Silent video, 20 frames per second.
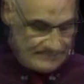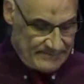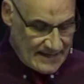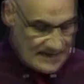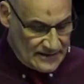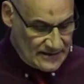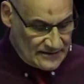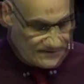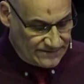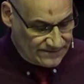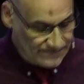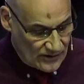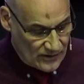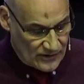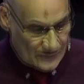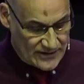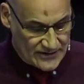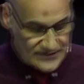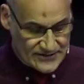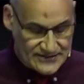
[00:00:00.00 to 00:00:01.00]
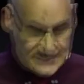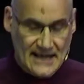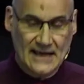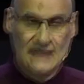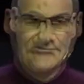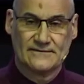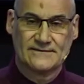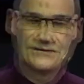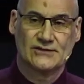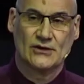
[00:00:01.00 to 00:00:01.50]
for
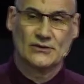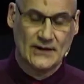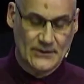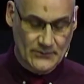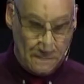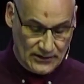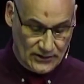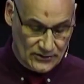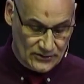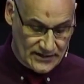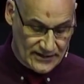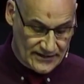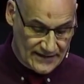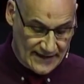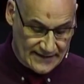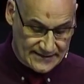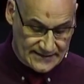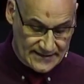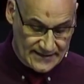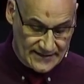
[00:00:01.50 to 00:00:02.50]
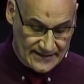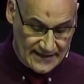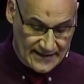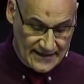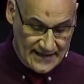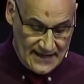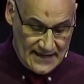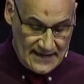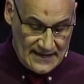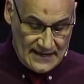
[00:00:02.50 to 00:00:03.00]
yourself. So we will look at that in the,
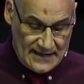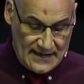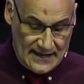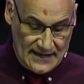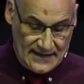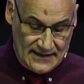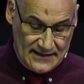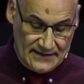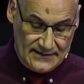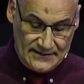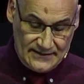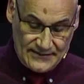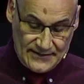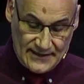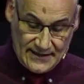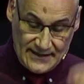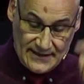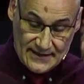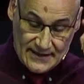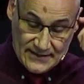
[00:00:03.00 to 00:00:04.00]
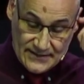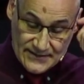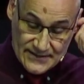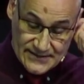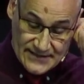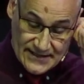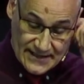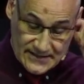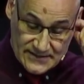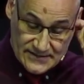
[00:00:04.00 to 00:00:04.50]
uh, the, uh, the
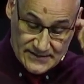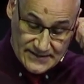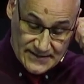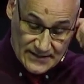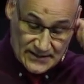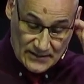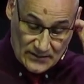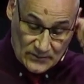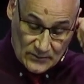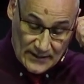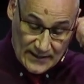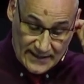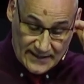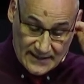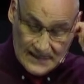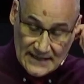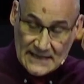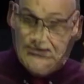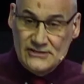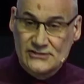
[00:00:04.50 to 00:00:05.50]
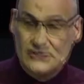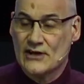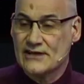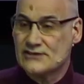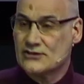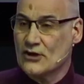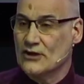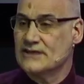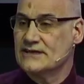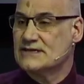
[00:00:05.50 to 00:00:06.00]
sixth uh, week. So it's
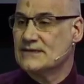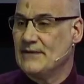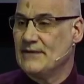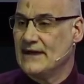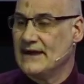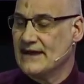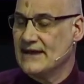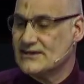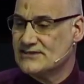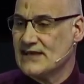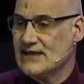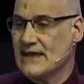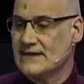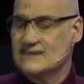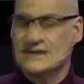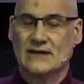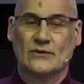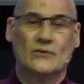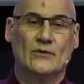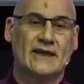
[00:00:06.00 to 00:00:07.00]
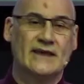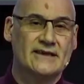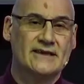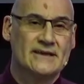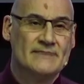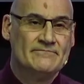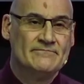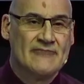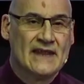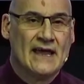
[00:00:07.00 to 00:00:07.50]
going to be an exciting week.
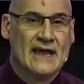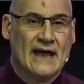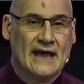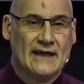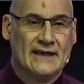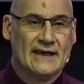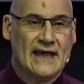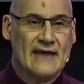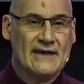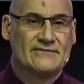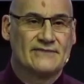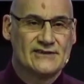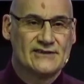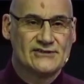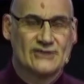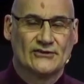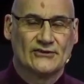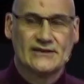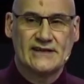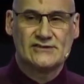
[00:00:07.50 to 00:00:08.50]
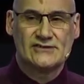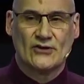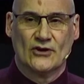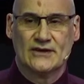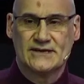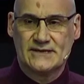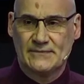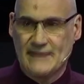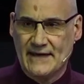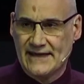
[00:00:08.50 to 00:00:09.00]
Uh, every Sunday's going
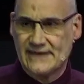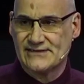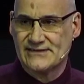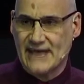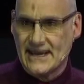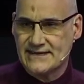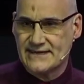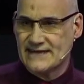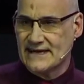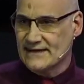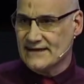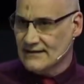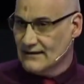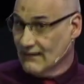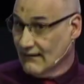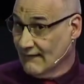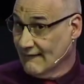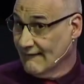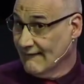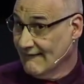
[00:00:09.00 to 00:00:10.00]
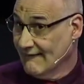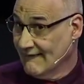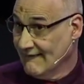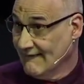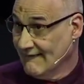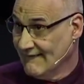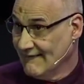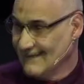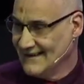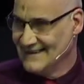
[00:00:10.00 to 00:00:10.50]
to be exciting.
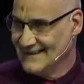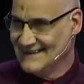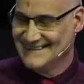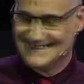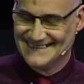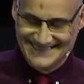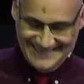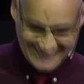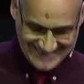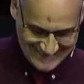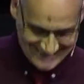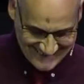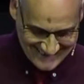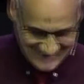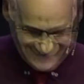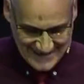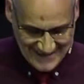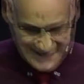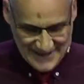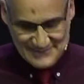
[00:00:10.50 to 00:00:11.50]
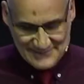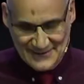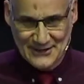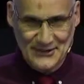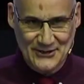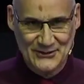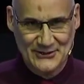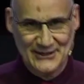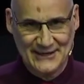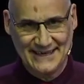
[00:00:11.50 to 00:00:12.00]
If you don't
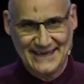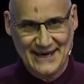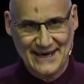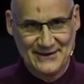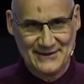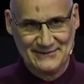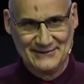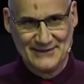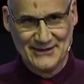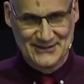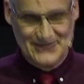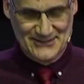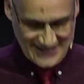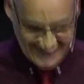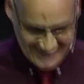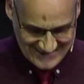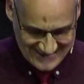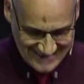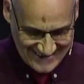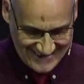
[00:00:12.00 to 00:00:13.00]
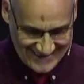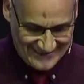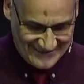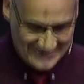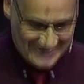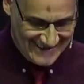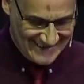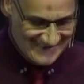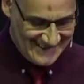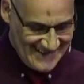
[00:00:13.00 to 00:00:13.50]
think now, you have no chance later.
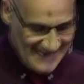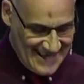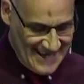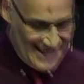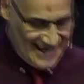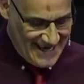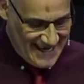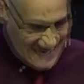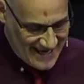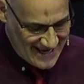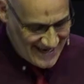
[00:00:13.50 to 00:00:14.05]
uh,